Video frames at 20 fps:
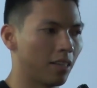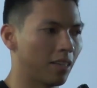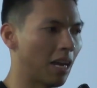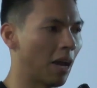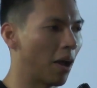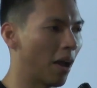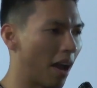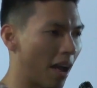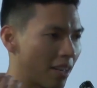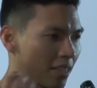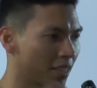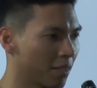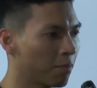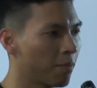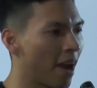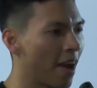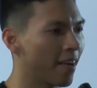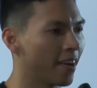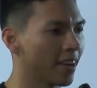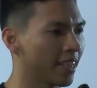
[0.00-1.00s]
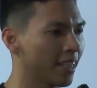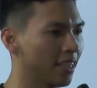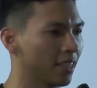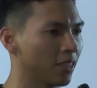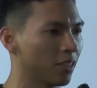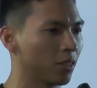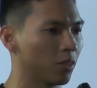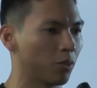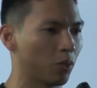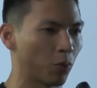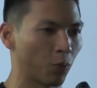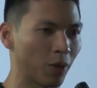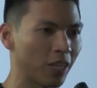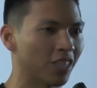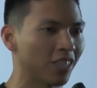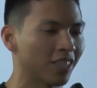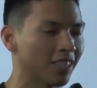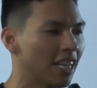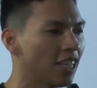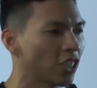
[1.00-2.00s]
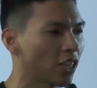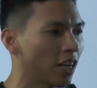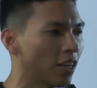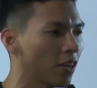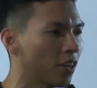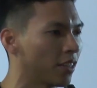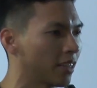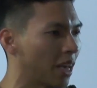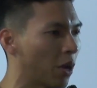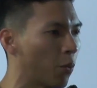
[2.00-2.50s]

that as Americans, the richest nation on earth,